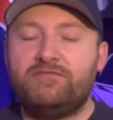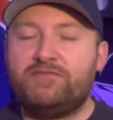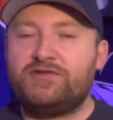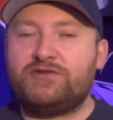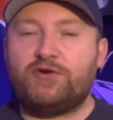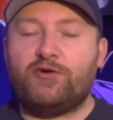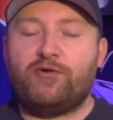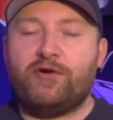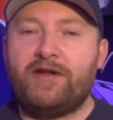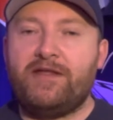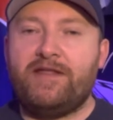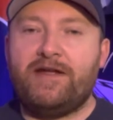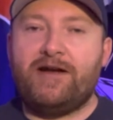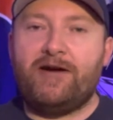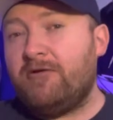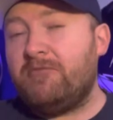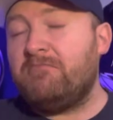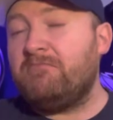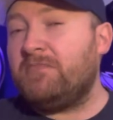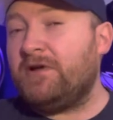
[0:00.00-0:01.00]
story
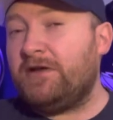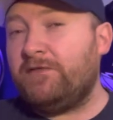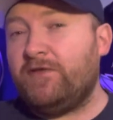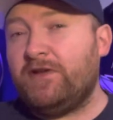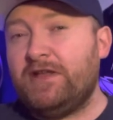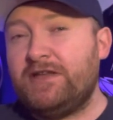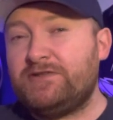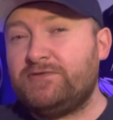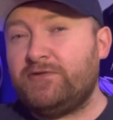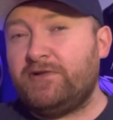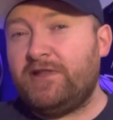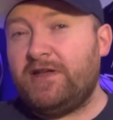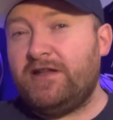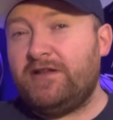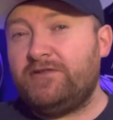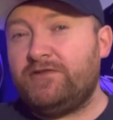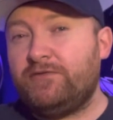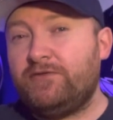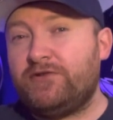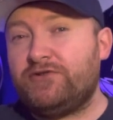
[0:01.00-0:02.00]
there. But if it is
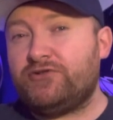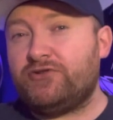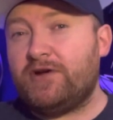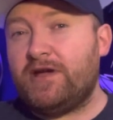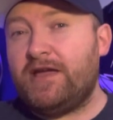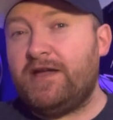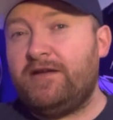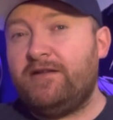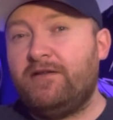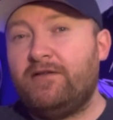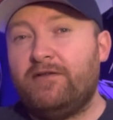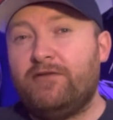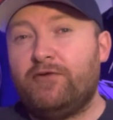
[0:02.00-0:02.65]
related to a trade,